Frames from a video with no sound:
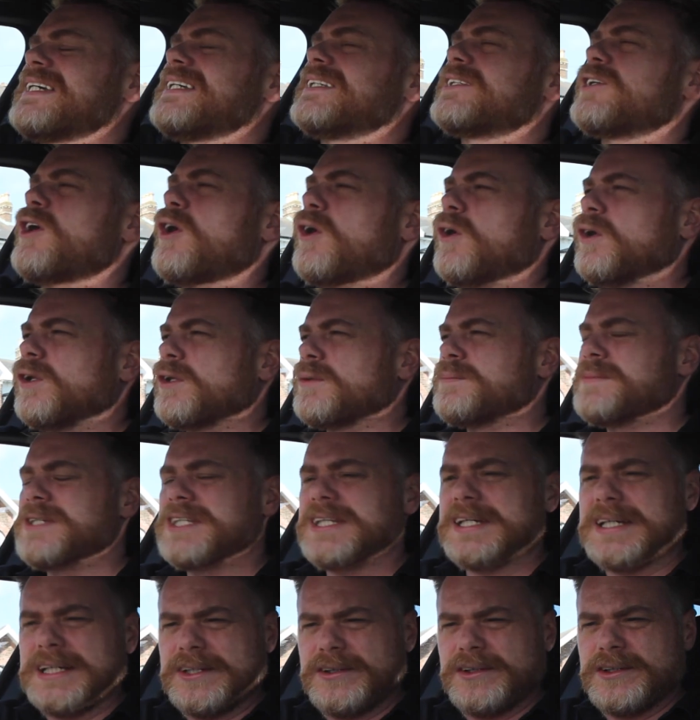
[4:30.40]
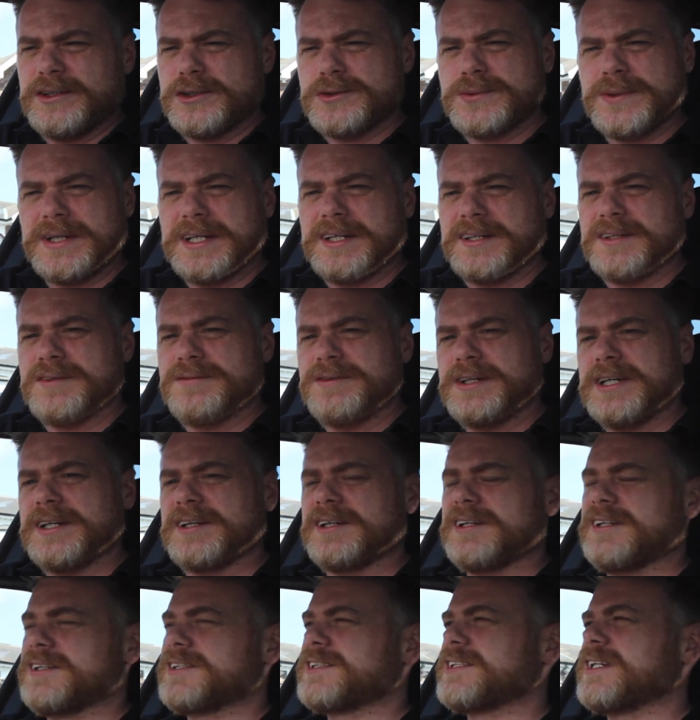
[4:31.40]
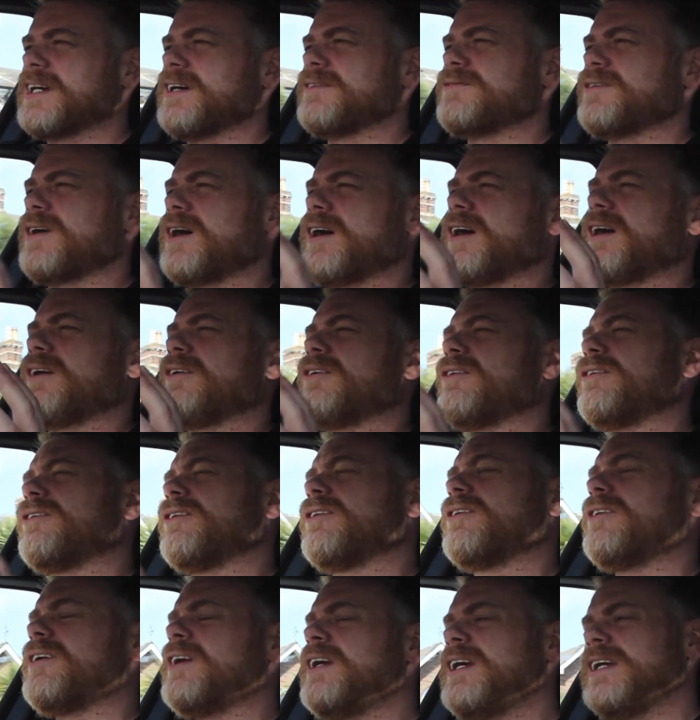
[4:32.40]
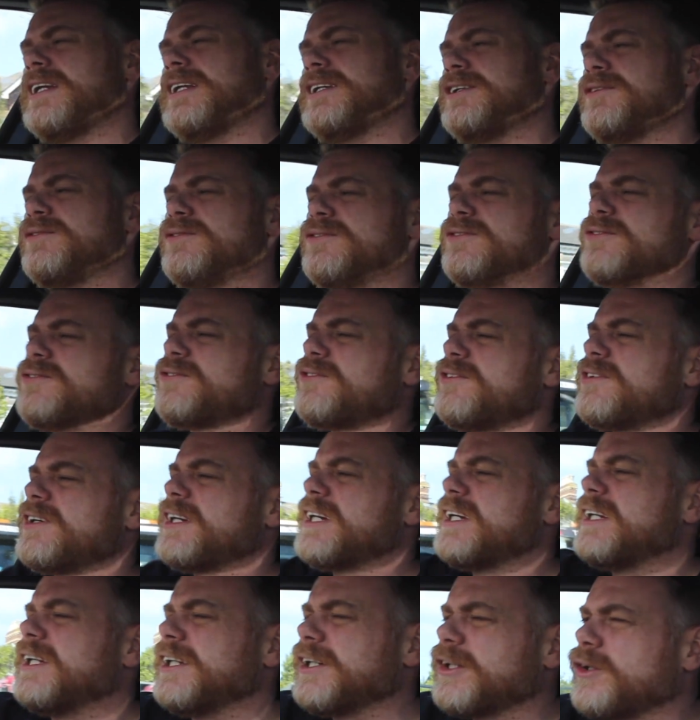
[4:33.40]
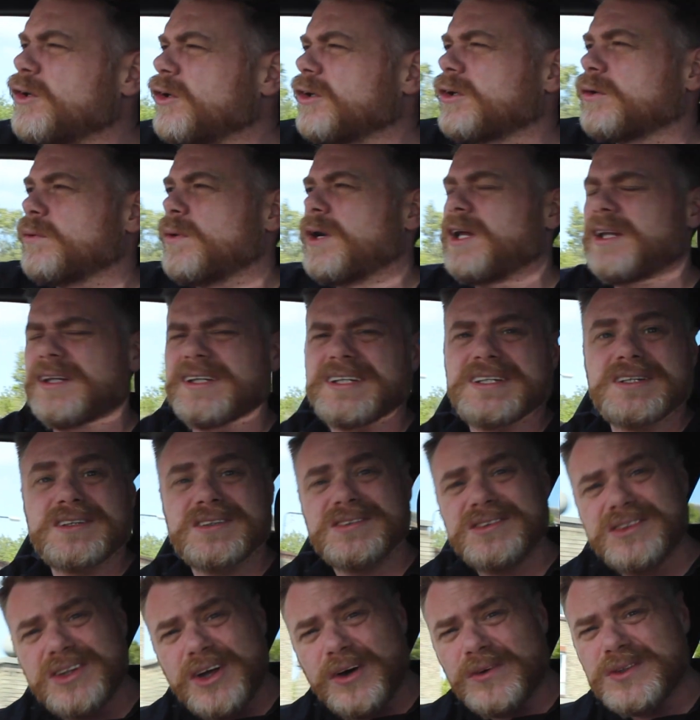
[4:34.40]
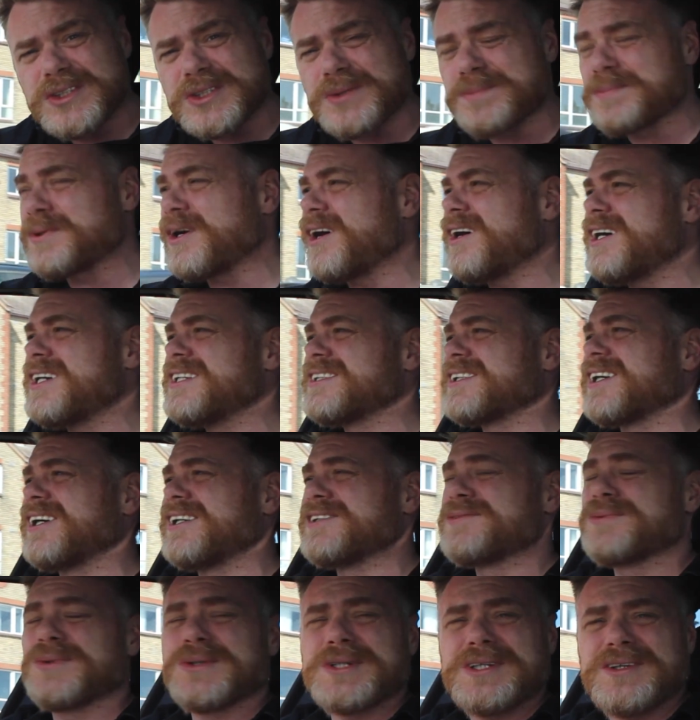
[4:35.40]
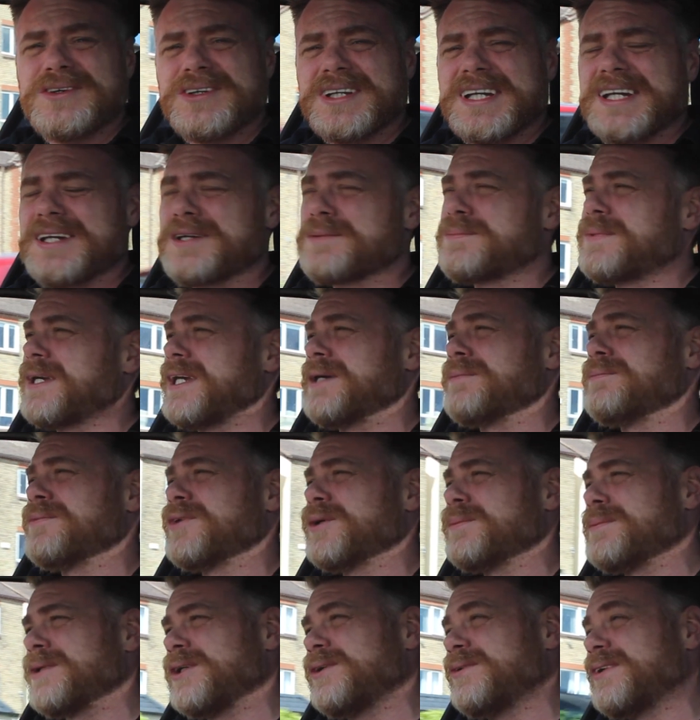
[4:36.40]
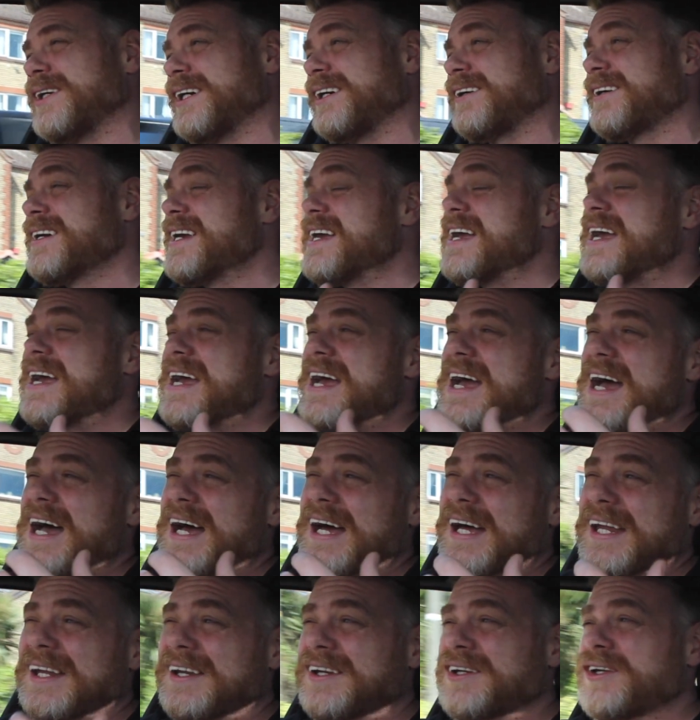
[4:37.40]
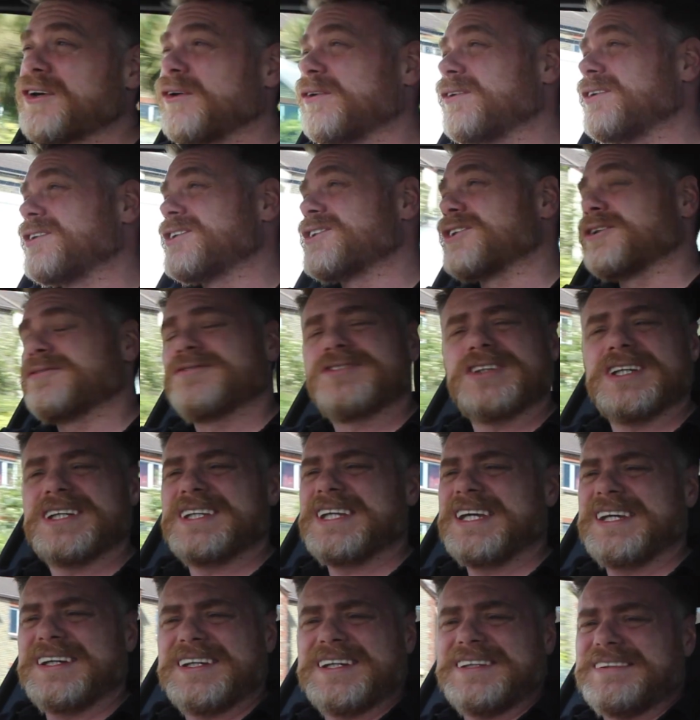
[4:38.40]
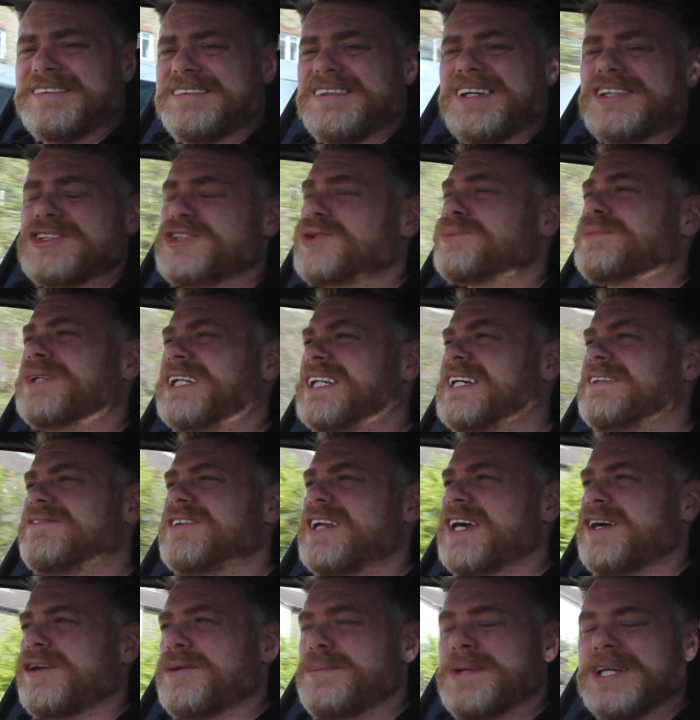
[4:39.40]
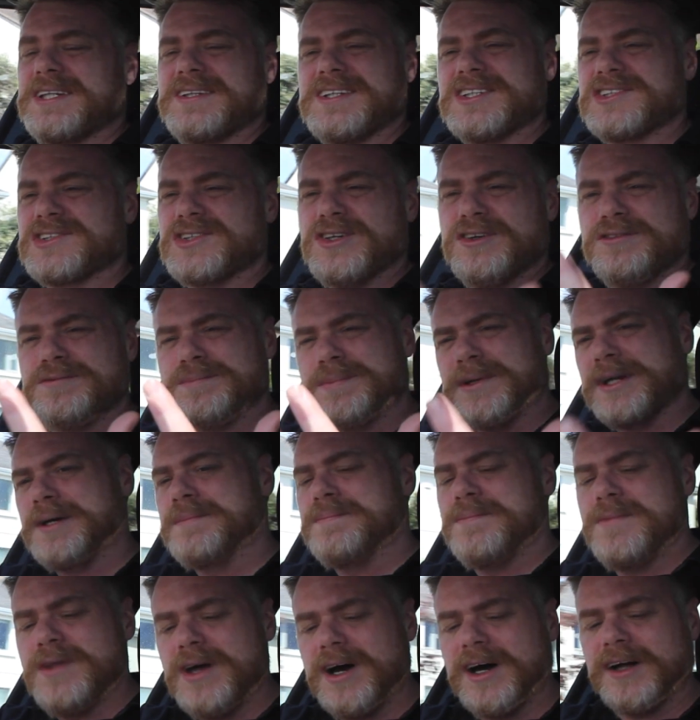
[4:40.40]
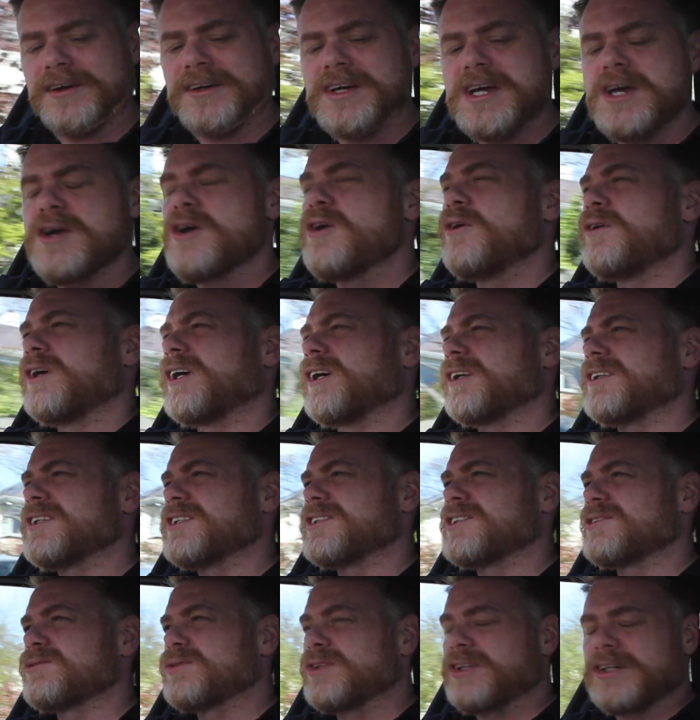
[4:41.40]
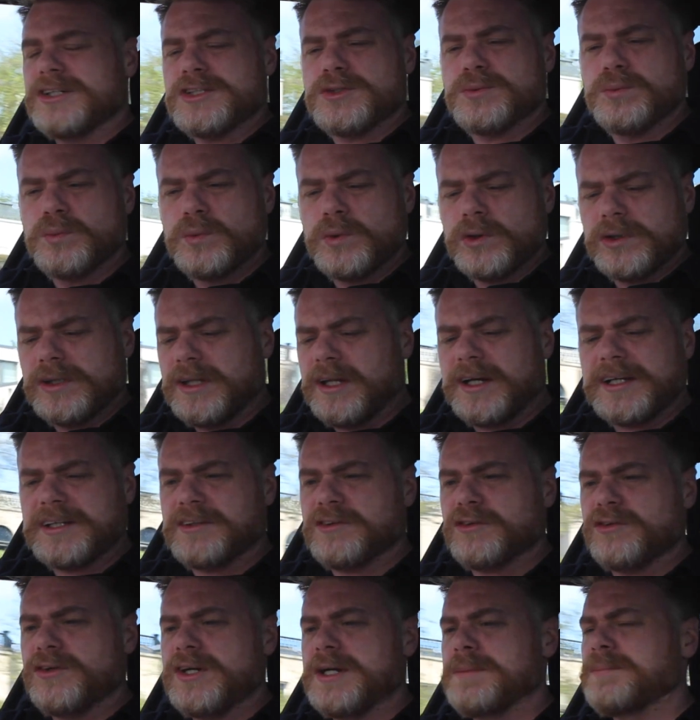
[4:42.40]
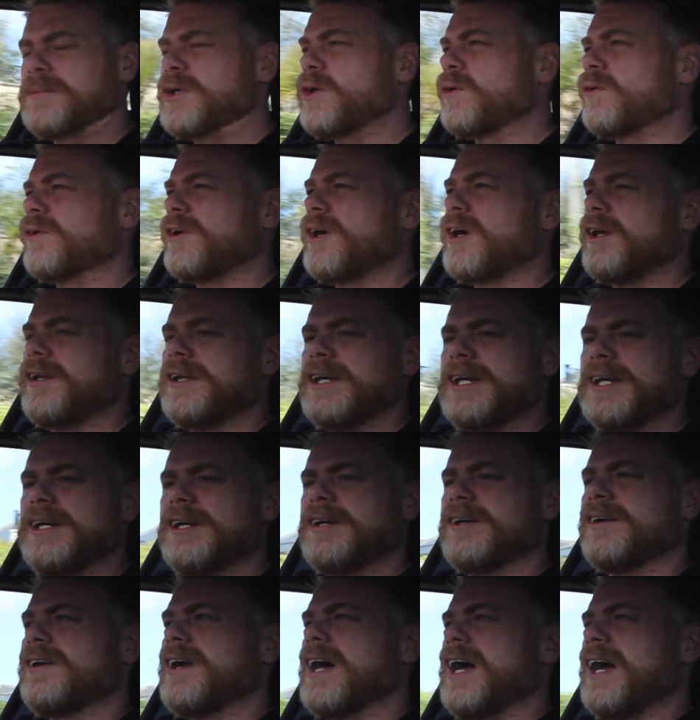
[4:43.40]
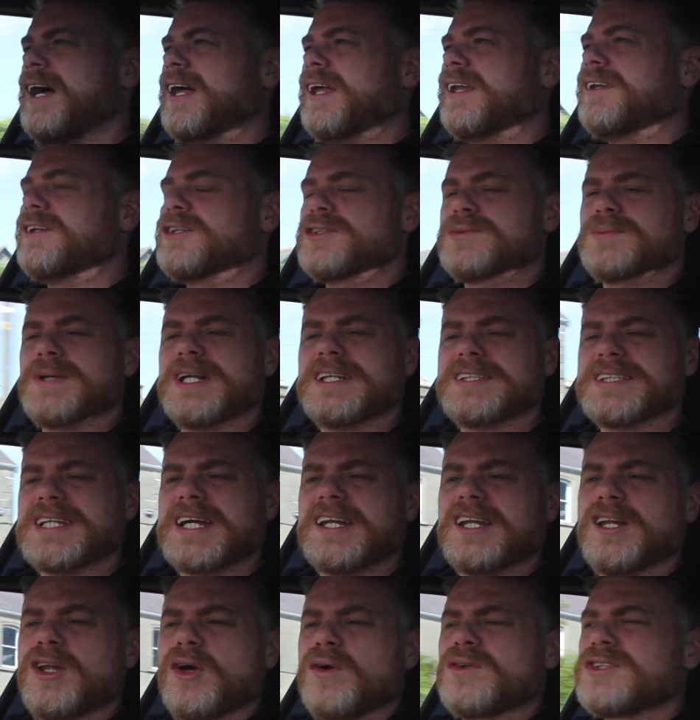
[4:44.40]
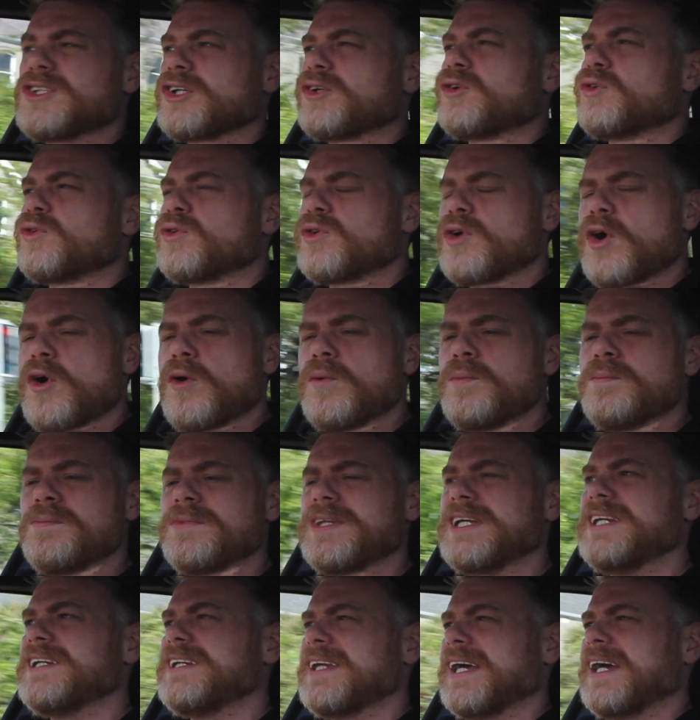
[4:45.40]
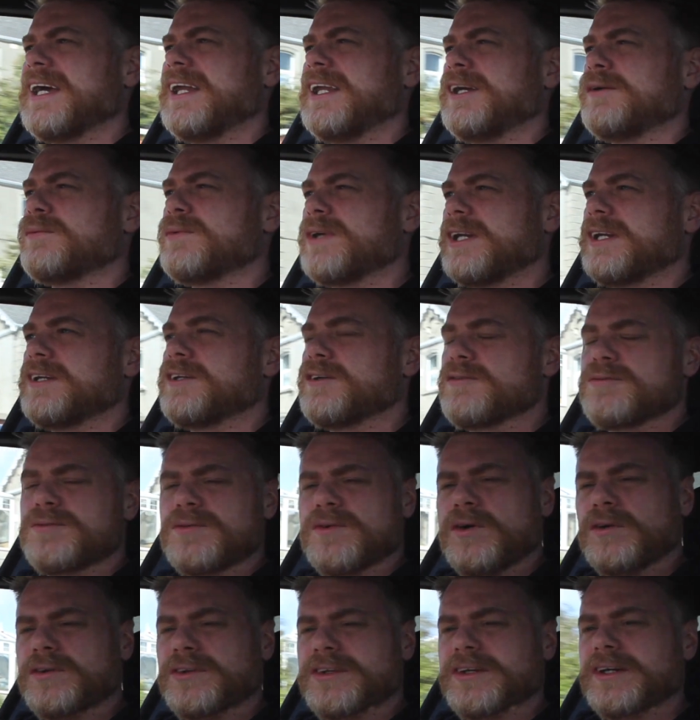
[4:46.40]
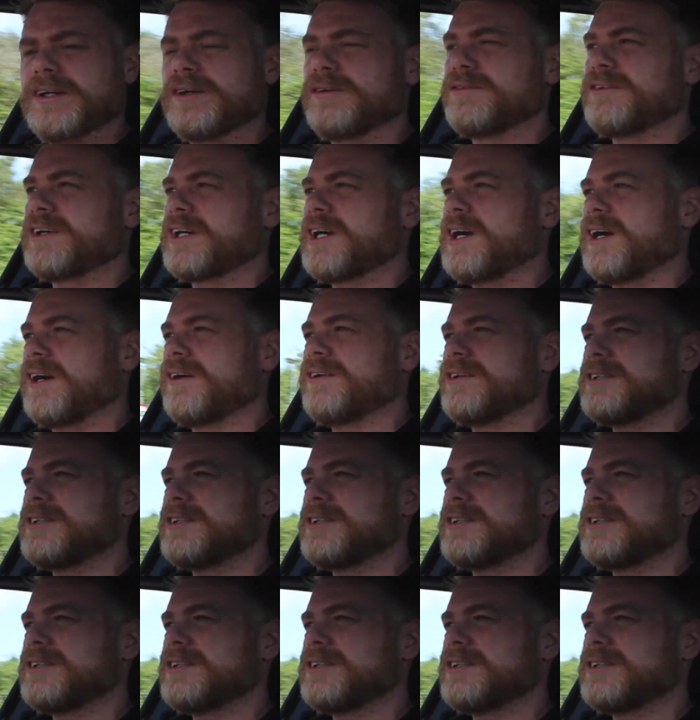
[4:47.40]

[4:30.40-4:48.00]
is all the materials within the vehicle itself are really, really good quality. No surprise, guys, we're looking at a BMW here. And I know there's some of you thinking that I should be giving out about this stuff, but I'm not. We got this nice wood-like trim going on here, and as well as that, loads of chrome detailing within the front here of the car